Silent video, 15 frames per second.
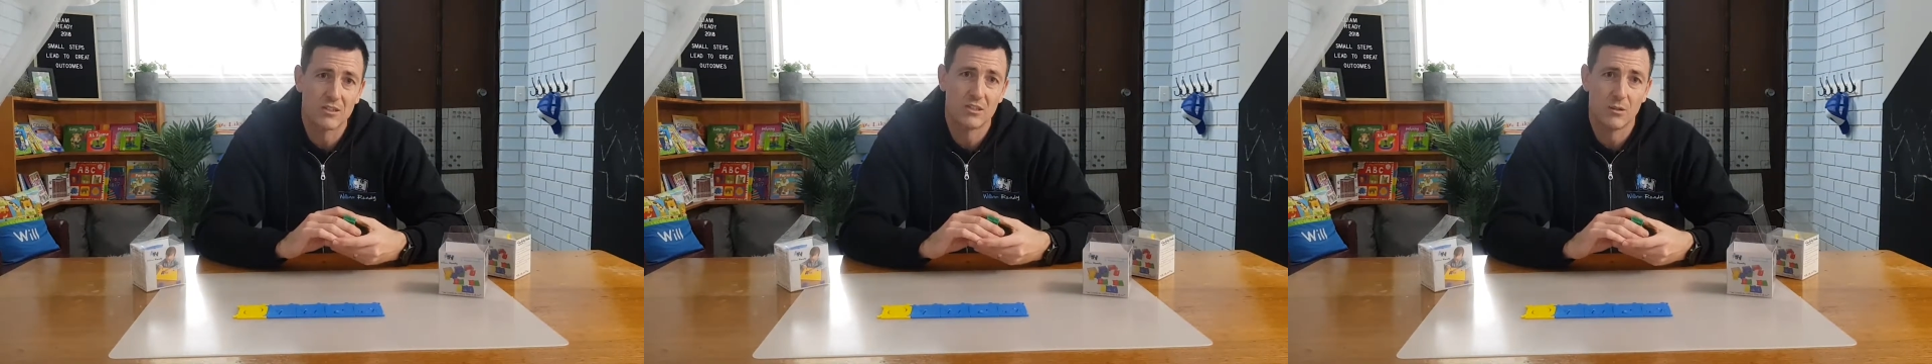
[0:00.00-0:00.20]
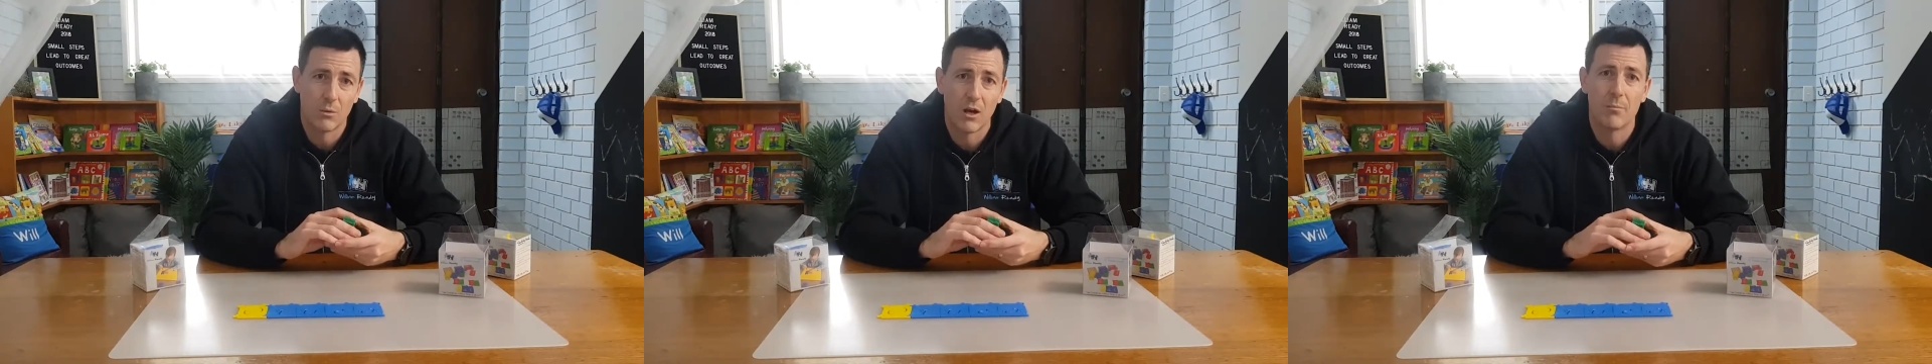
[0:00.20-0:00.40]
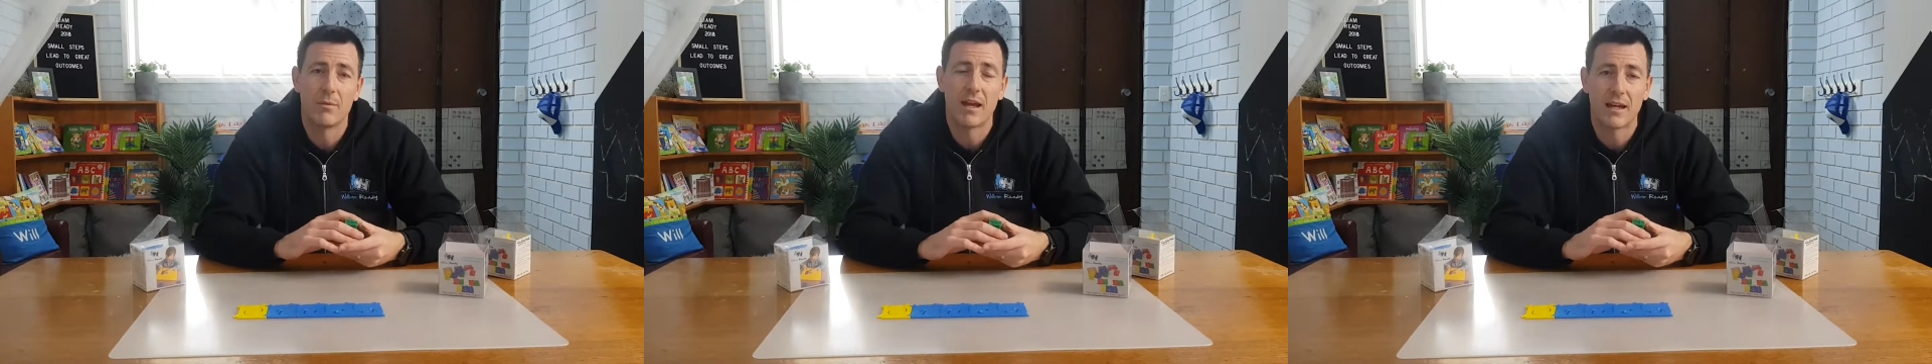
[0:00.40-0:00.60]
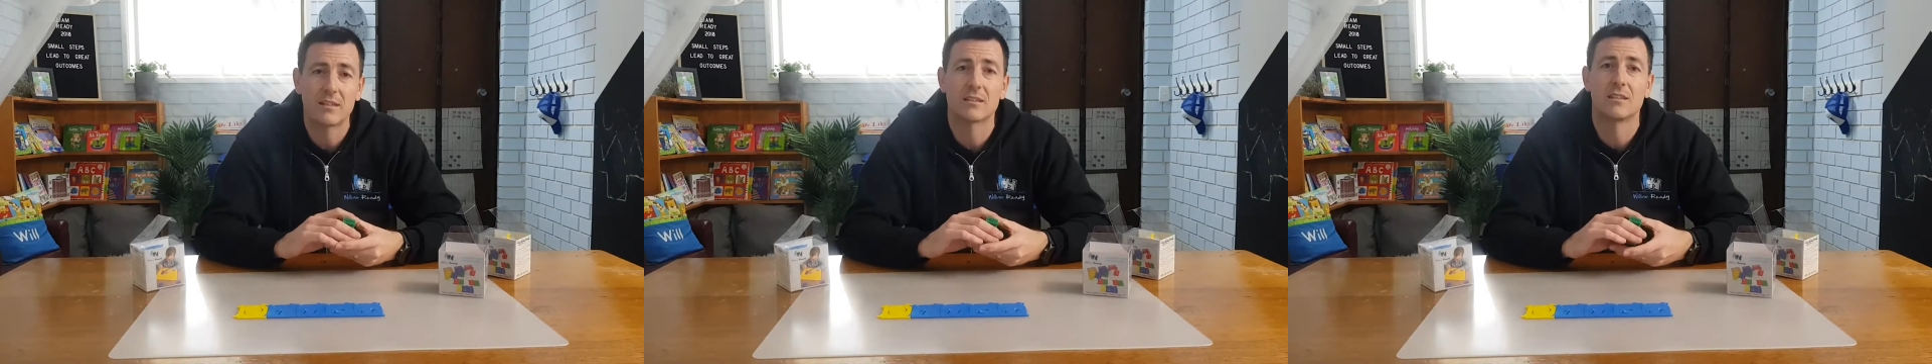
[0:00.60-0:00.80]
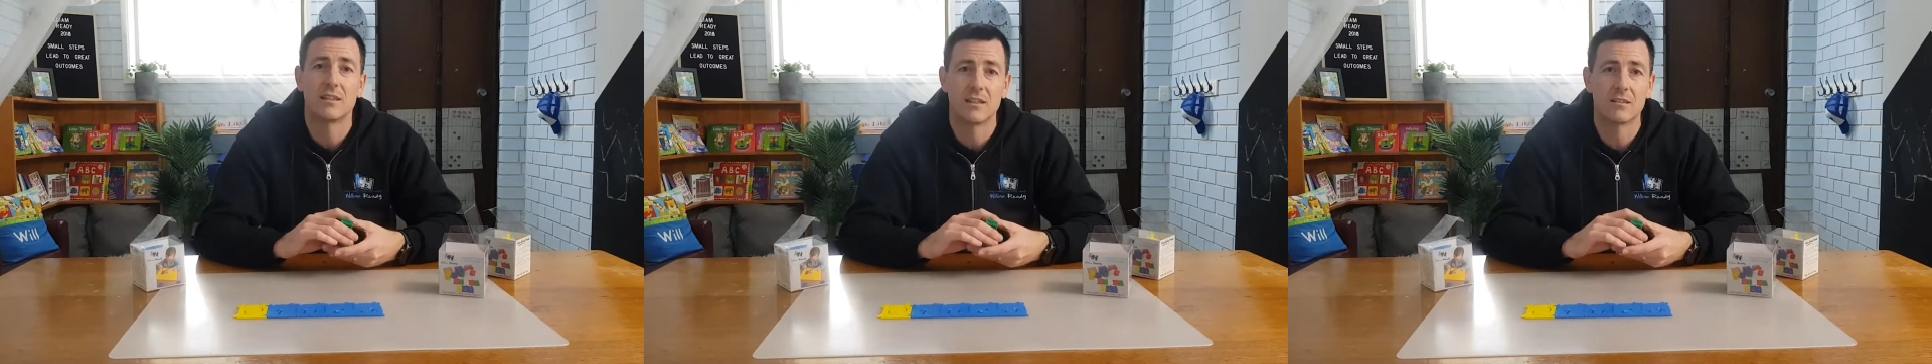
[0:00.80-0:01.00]
So you won't be
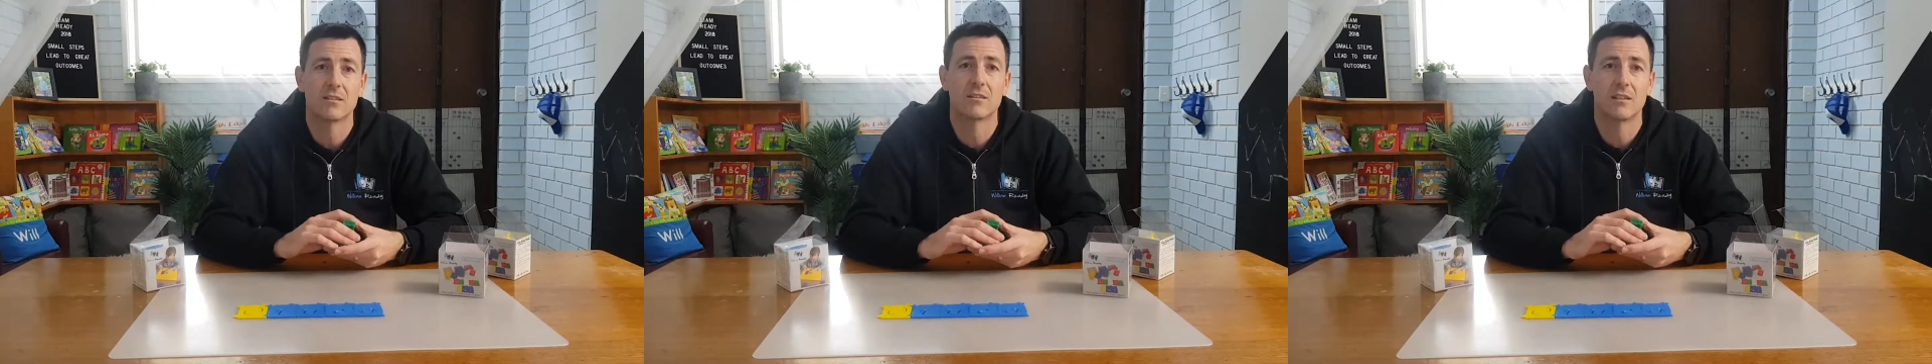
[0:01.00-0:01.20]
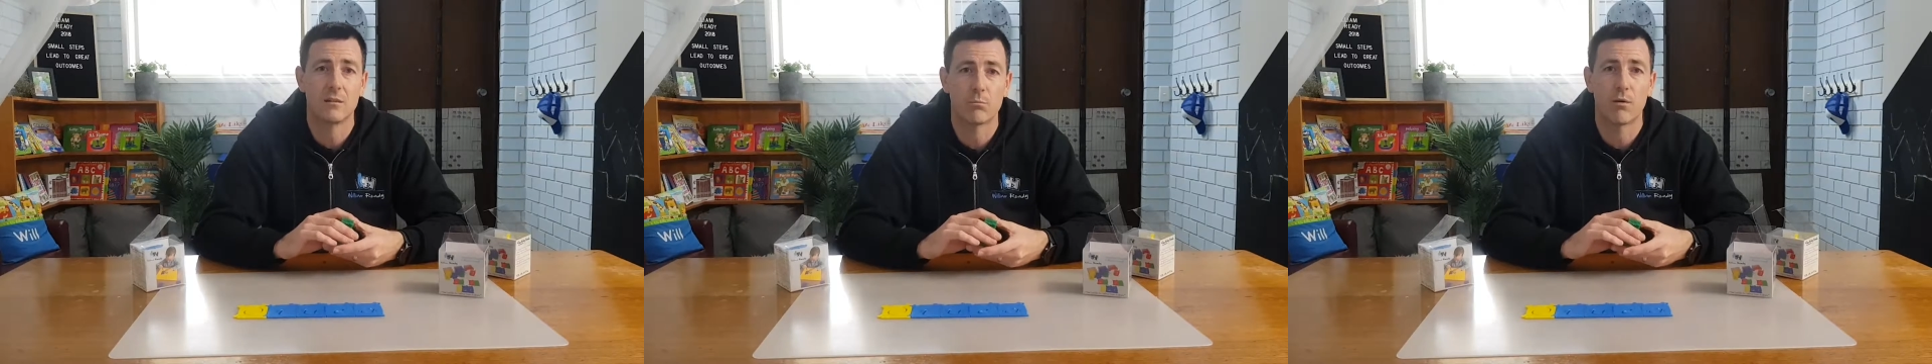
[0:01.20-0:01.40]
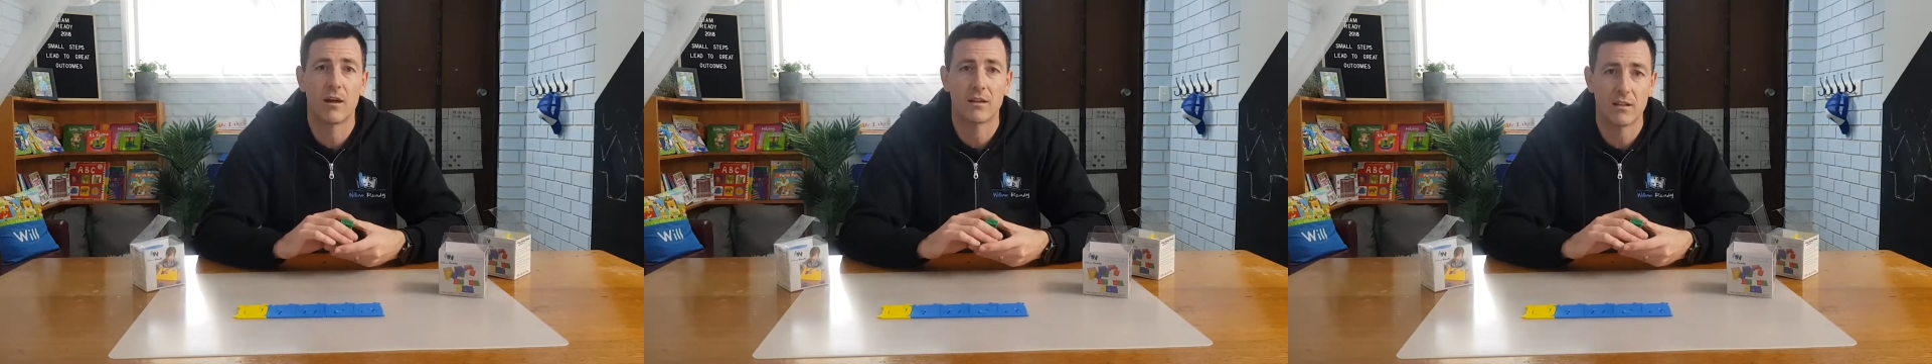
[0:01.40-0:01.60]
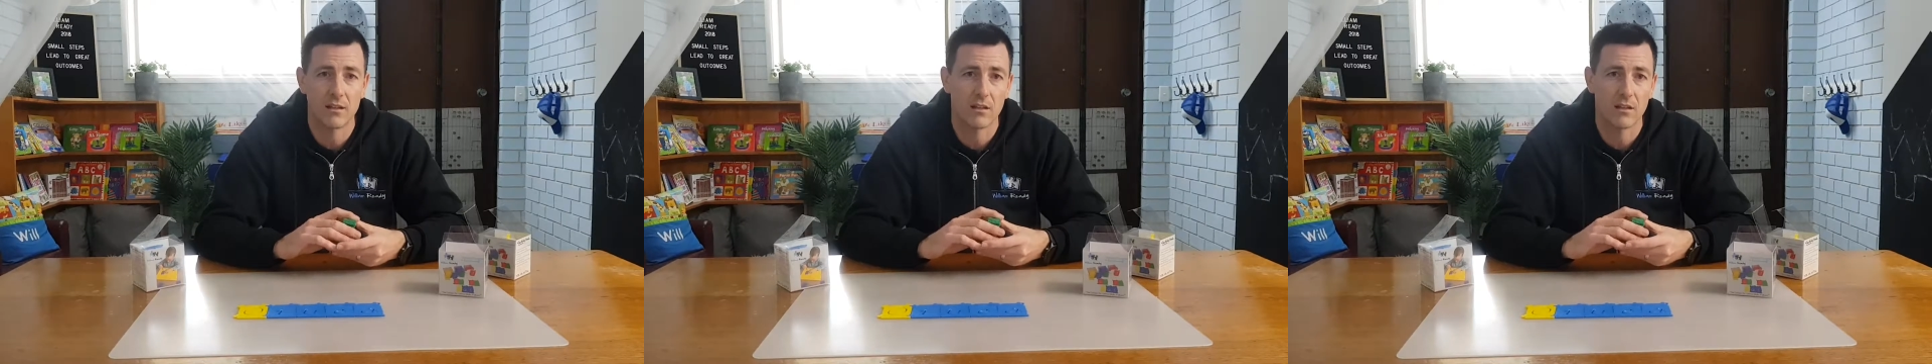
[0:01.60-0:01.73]
accidentally breaking